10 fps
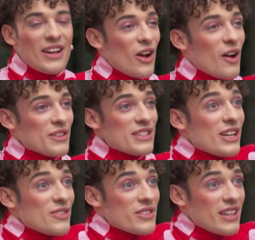a
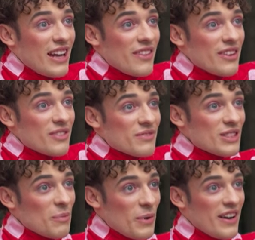conversation together
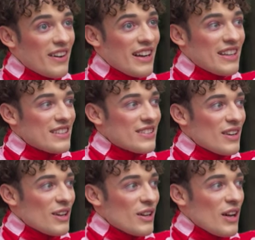somewhere and
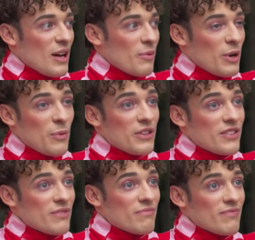we would
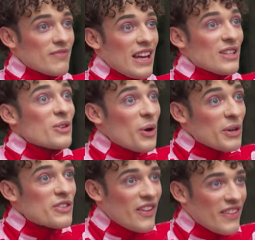get to know
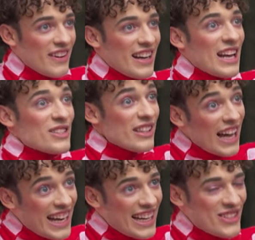each other and get to
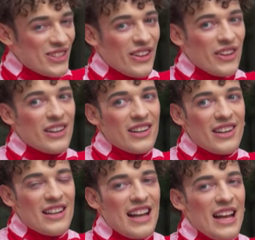like each other.
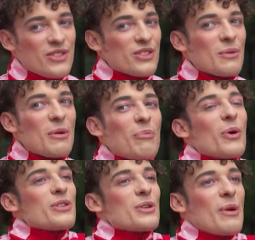It's just
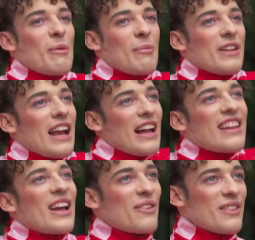important to remember that at
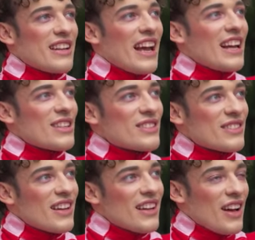the end of the day,
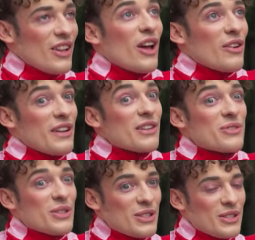it's a lot of it is
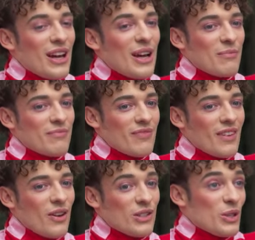just
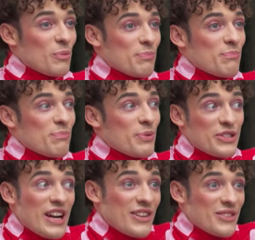also
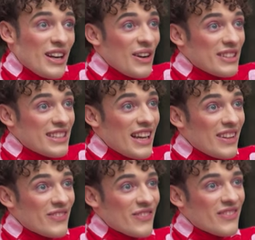projection, I would say.